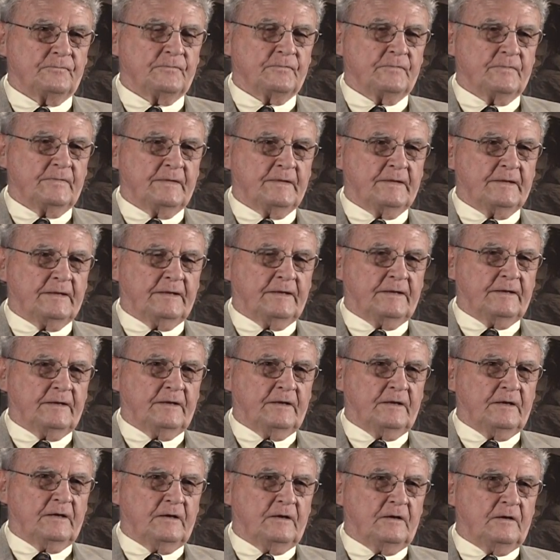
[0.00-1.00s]
So, oh, I
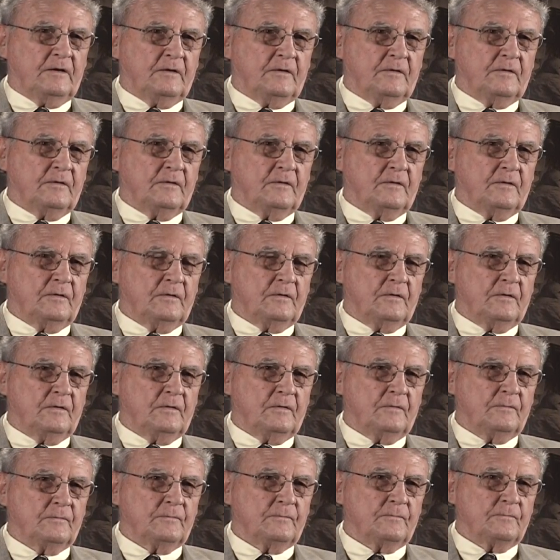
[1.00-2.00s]
see. So they were
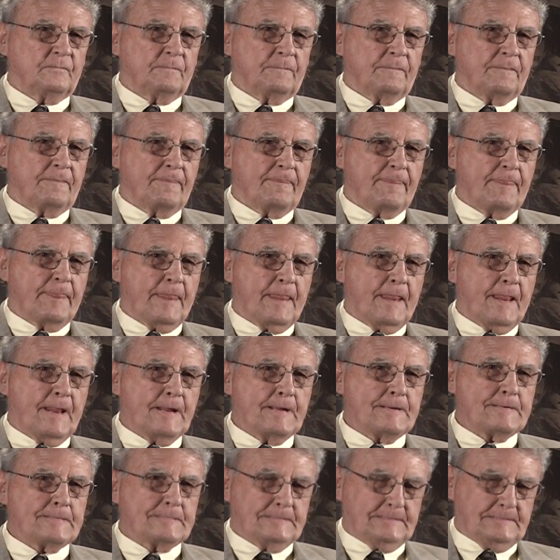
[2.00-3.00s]
giving you the plans. You were going
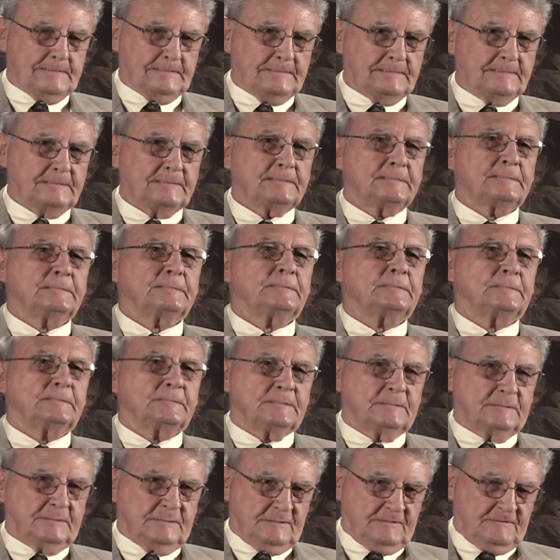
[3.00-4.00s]
to go to San Diego
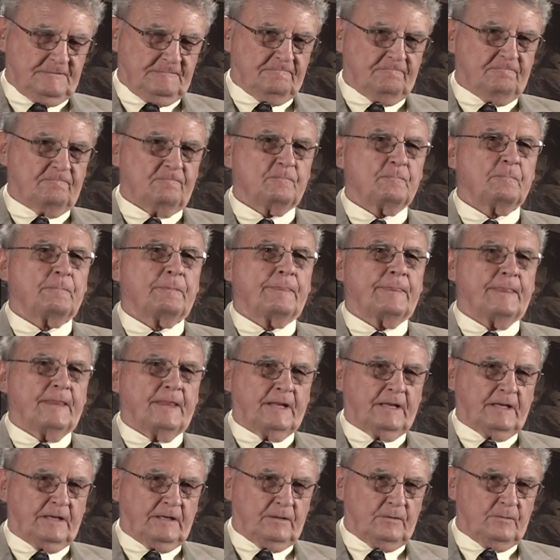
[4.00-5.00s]
on the older planes and
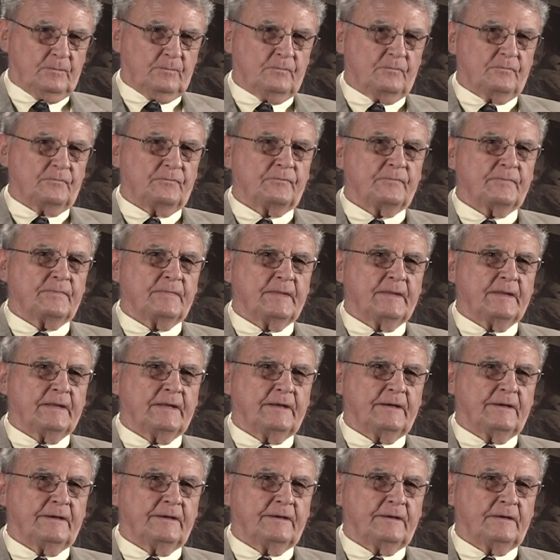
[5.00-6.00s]
then to the
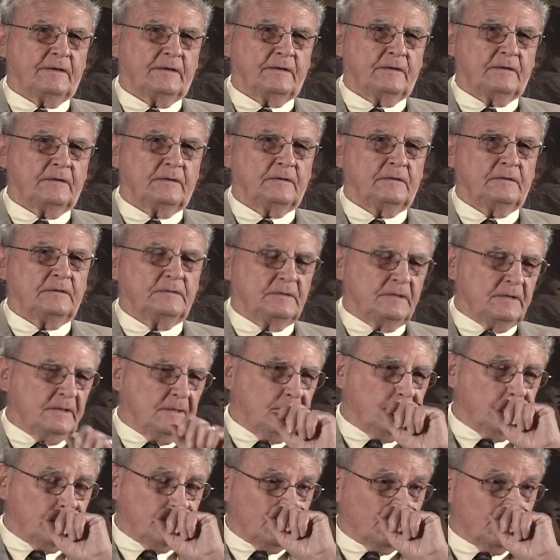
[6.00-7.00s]
island. Aha. Uh
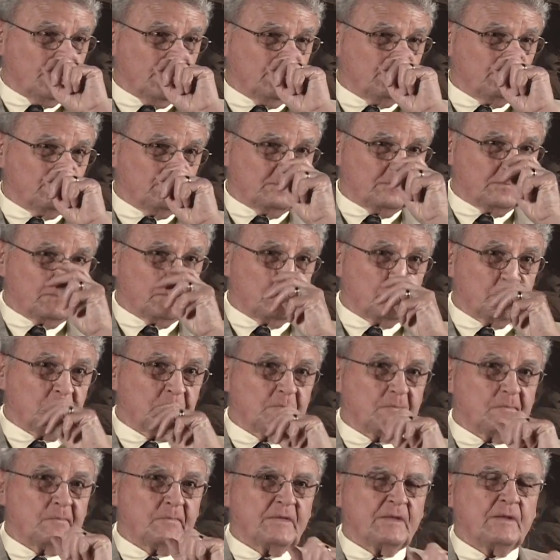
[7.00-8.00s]
-huh. I missed, well, I, am
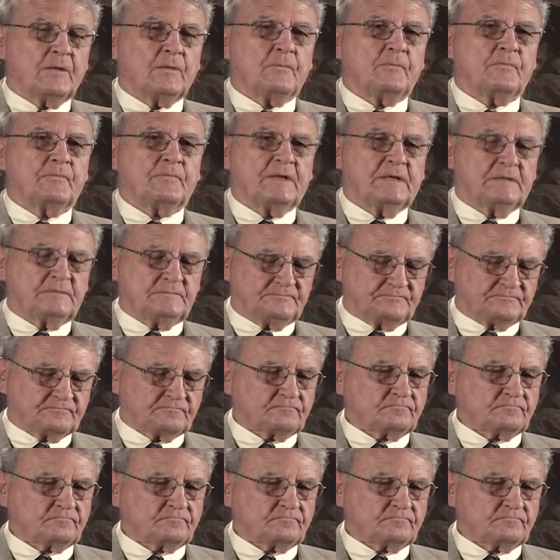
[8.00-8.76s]
sorry, I missed the.